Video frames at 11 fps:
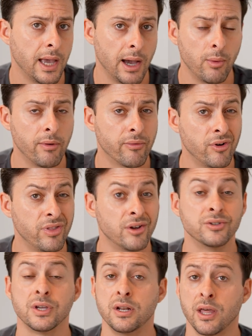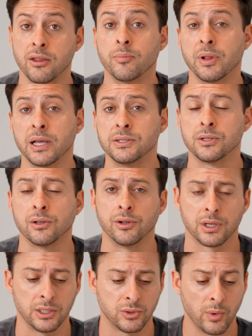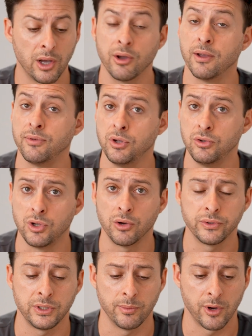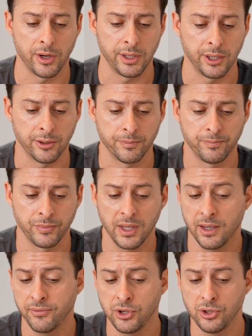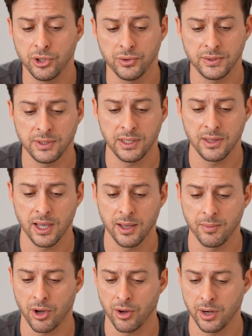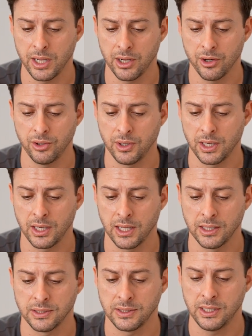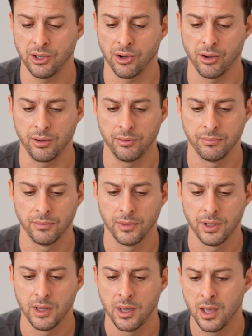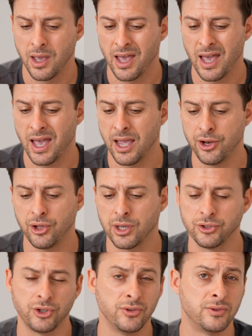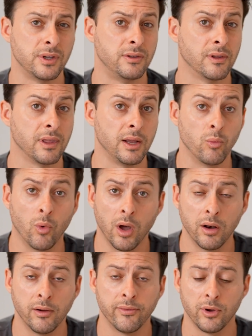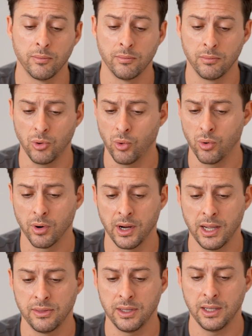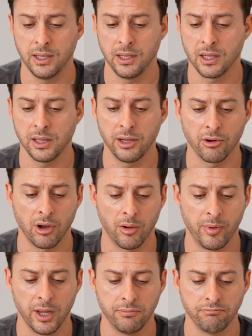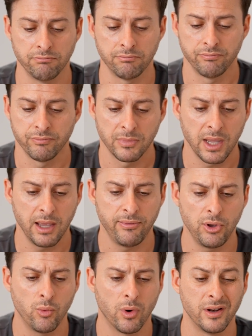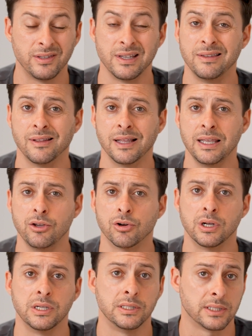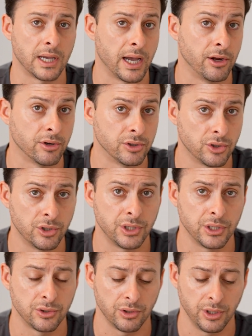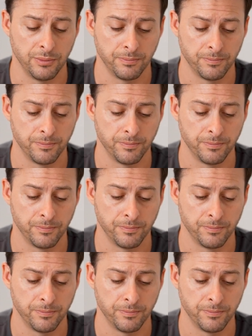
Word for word: However, there's another place to look as well if you don't see them on here. If you do see them on here, you can hit see all and you can choose to delete one of them or hit the clear all button if you wanted to delete your entire search history.